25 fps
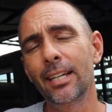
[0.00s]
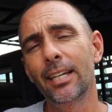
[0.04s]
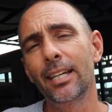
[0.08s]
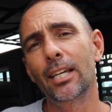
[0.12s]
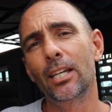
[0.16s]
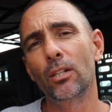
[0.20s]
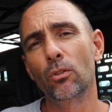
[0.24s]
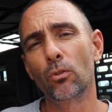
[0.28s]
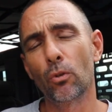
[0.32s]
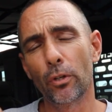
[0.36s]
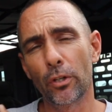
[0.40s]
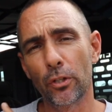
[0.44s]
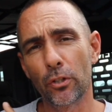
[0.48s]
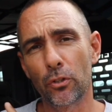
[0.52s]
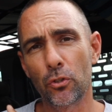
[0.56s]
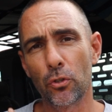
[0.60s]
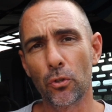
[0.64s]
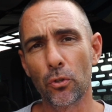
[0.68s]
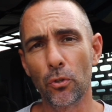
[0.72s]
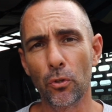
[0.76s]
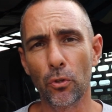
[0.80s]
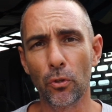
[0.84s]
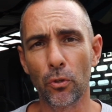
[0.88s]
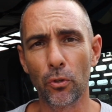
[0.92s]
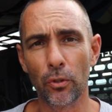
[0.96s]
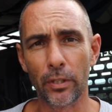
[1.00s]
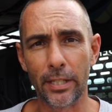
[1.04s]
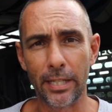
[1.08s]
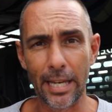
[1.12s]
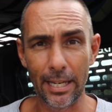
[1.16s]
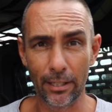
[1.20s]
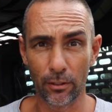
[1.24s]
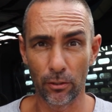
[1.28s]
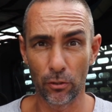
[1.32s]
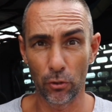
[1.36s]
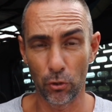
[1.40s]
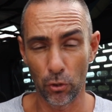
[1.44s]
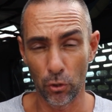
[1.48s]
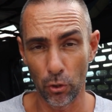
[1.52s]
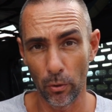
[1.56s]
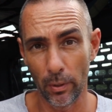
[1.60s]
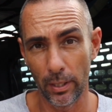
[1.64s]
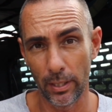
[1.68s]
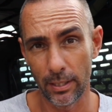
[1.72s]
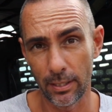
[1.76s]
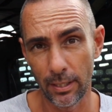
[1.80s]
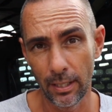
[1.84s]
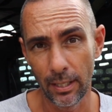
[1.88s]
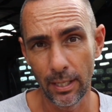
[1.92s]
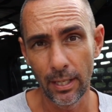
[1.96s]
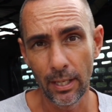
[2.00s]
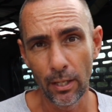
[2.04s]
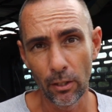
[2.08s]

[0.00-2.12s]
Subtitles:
in order to get to it.